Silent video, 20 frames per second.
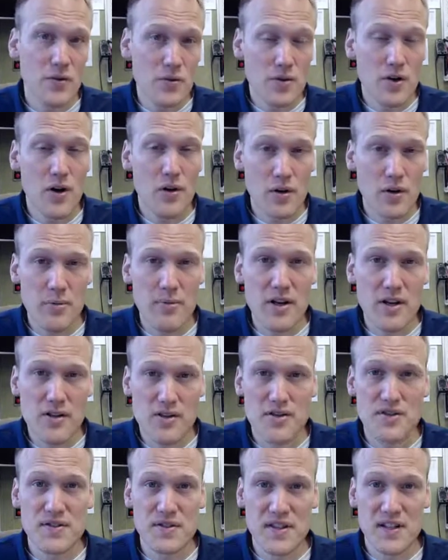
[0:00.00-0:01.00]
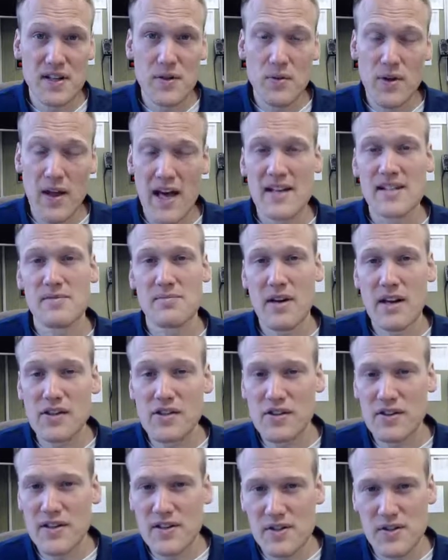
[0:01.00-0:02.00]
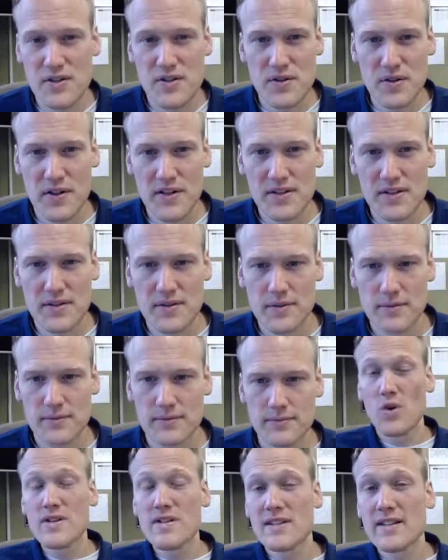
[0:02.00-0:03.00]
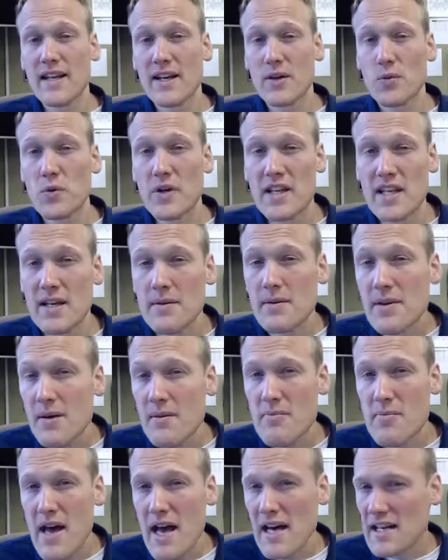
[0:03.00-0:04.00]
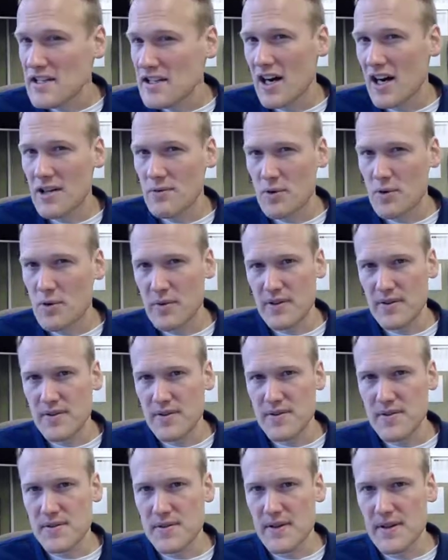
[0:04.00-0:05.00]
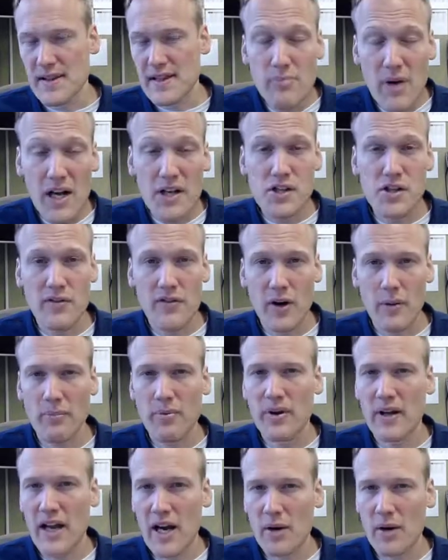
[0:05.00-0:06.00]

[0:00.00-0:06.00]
if you go to a major city that has major industries. Once again, we keep coming back to automobiles. Much of our